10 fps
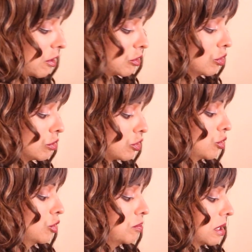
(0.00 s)
it on
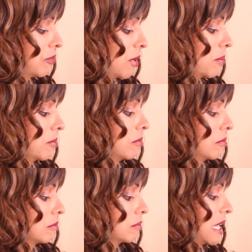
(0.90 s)
YouTube from
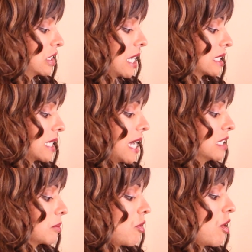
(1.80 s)
my Jackson
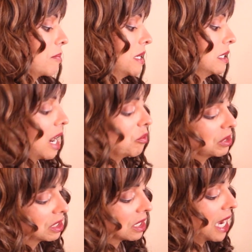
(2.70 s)
Heights apartment. I
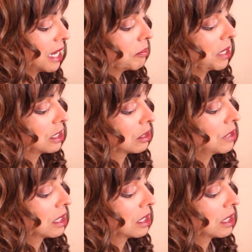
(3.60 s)
wanted to kind of bless the